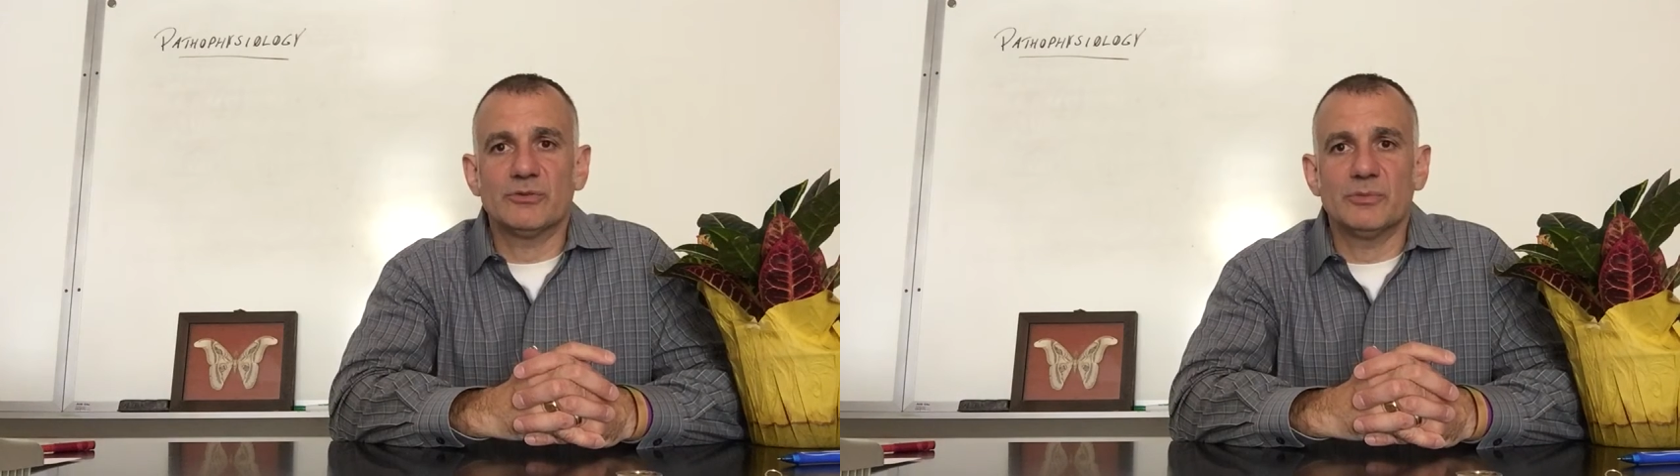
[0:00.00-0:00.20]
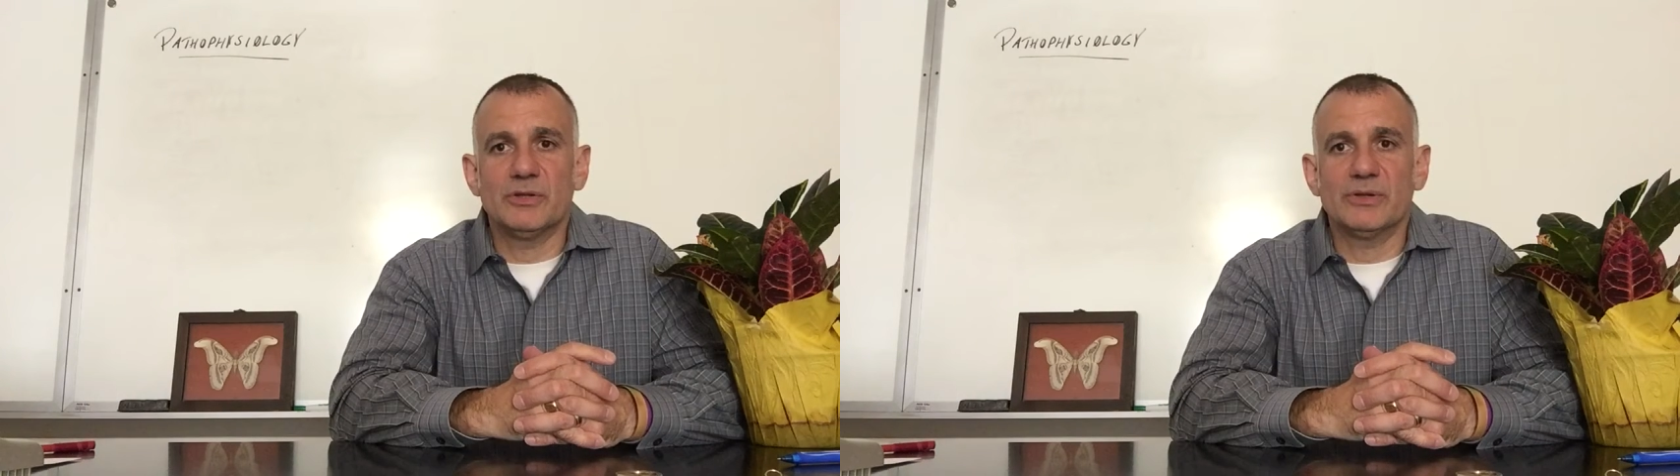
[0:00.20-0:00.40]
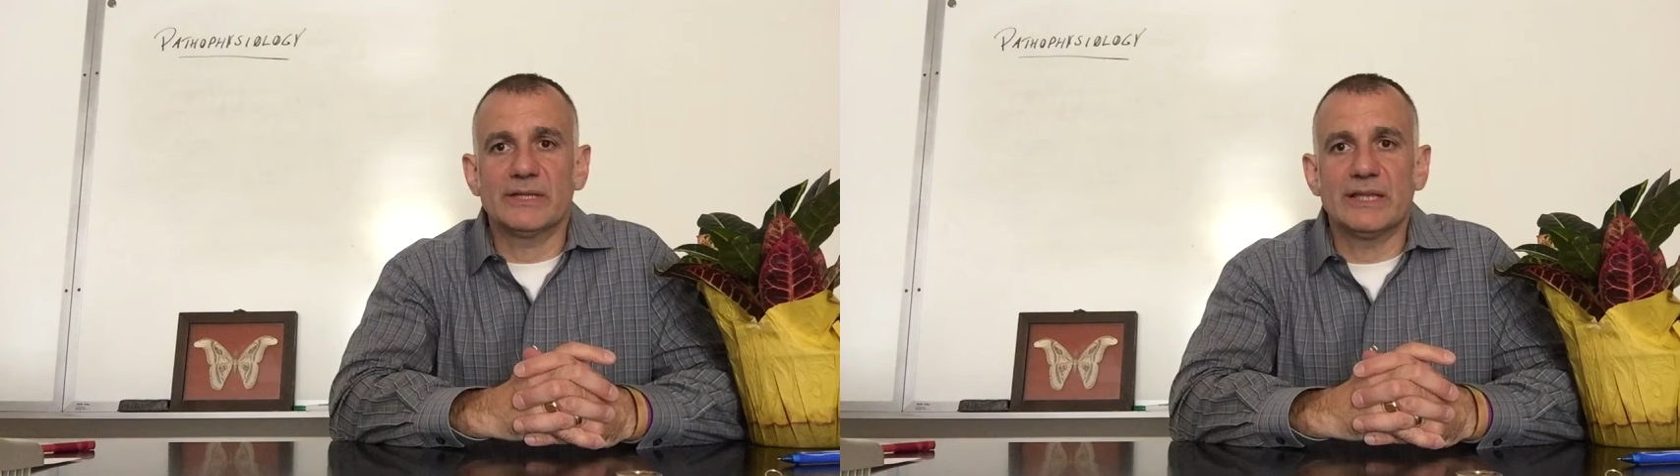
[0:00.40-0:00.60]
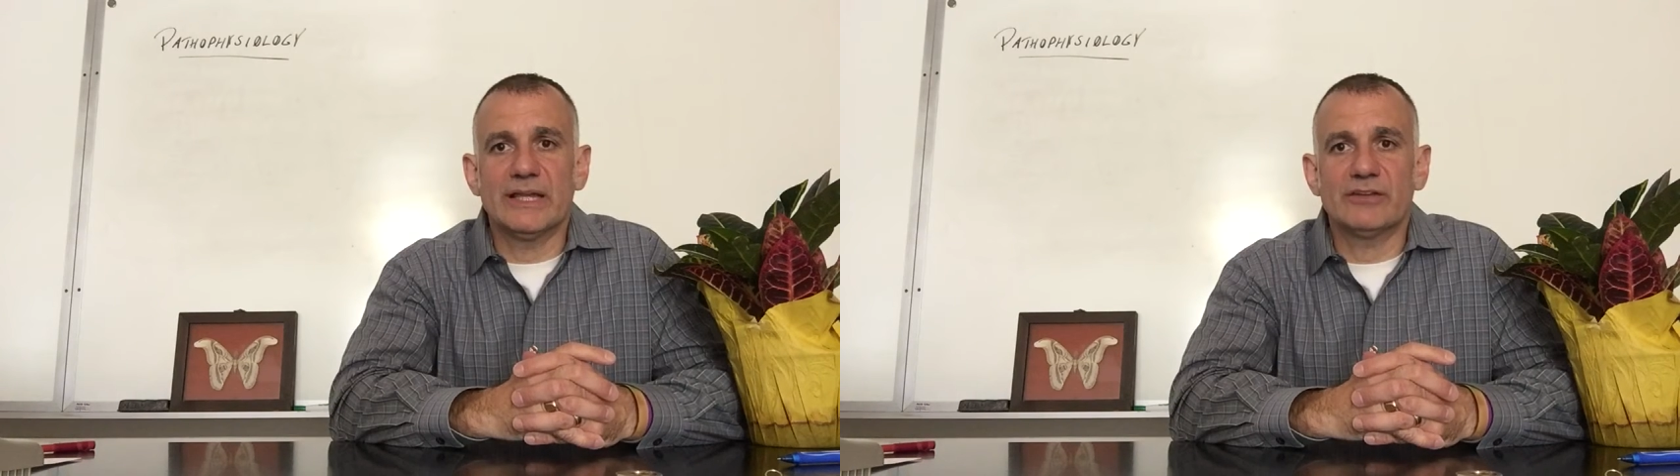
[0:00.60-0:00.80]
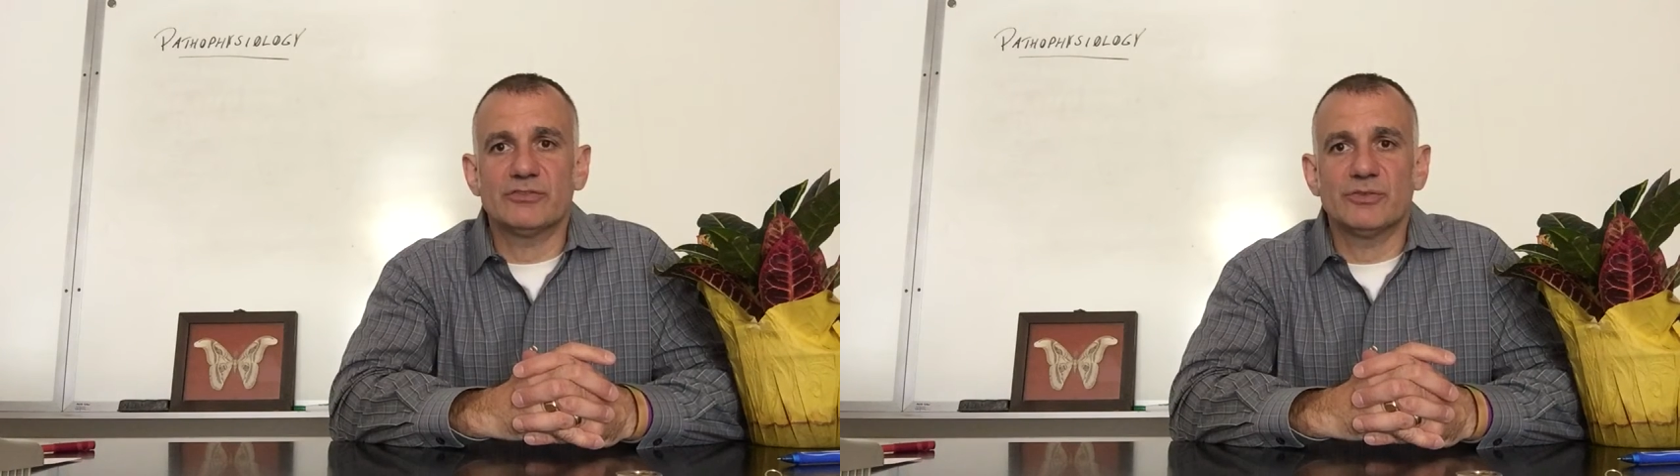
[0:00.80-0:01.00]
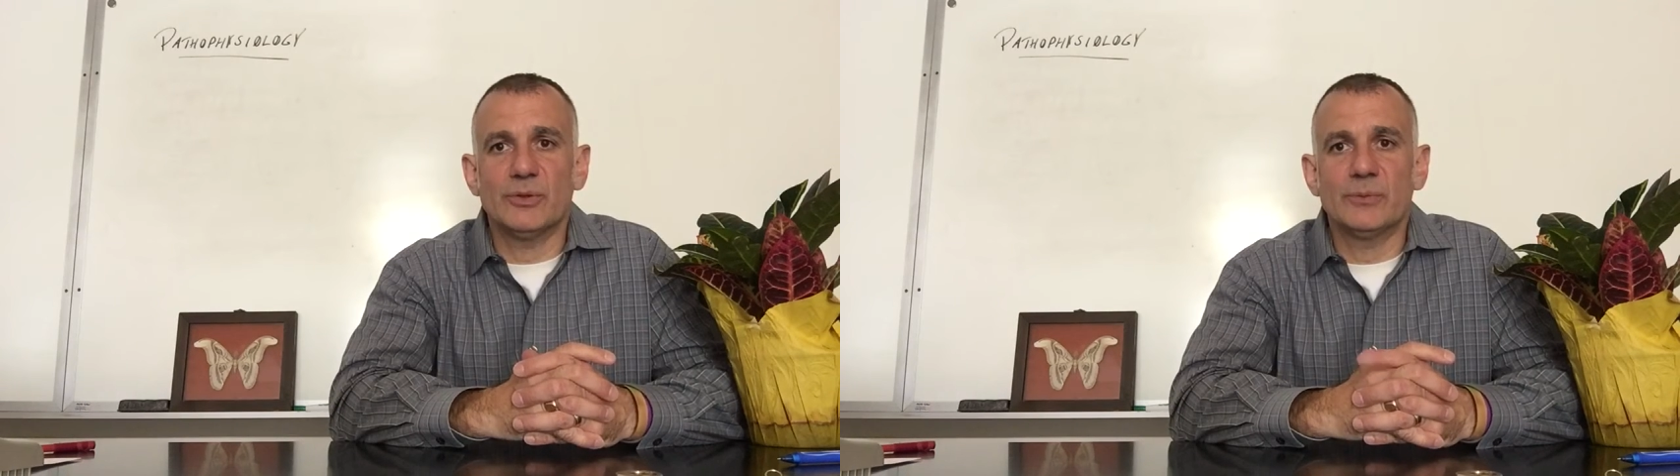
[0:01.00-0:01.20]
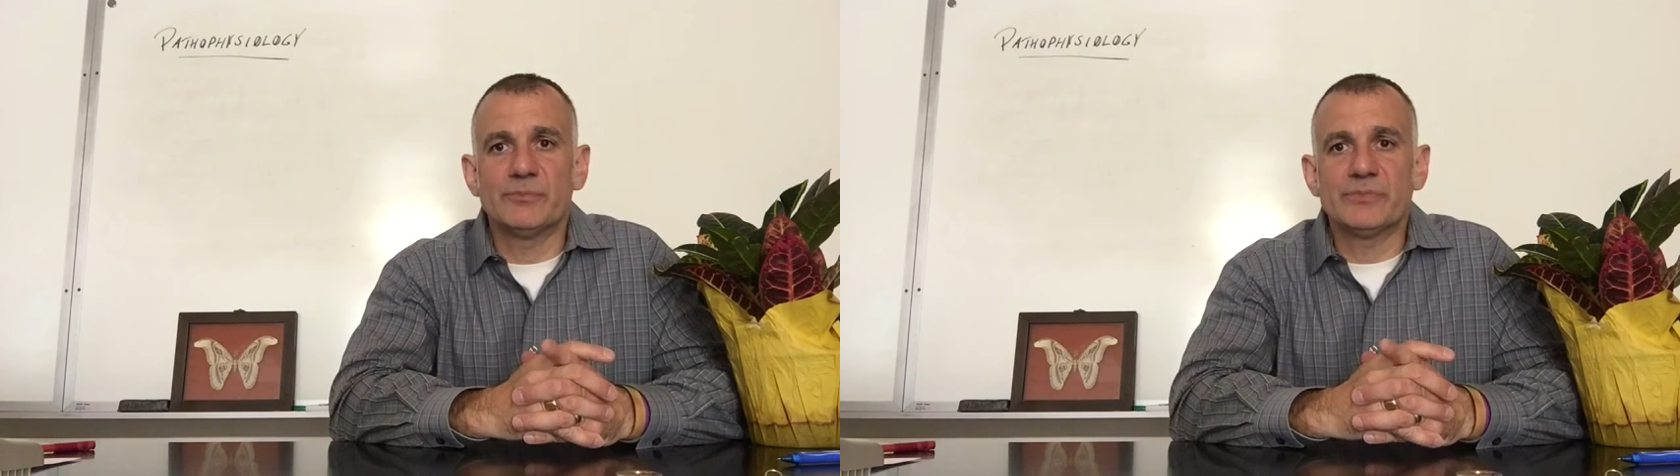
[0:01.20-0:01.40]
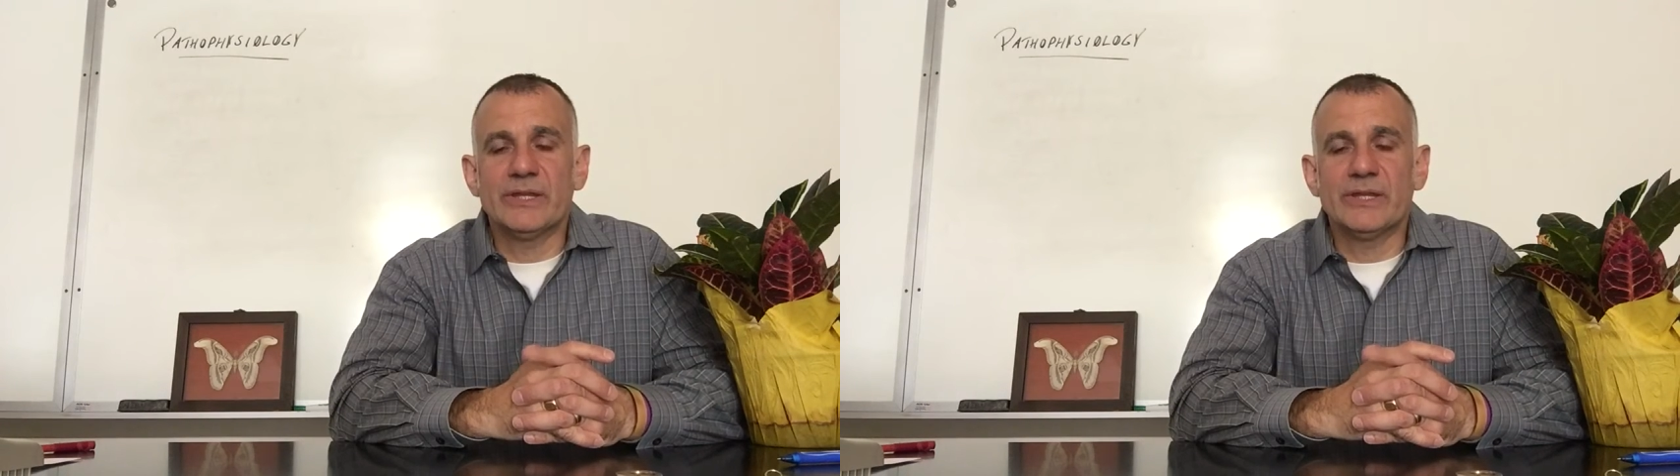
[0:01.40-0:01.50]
you've been doing the last few,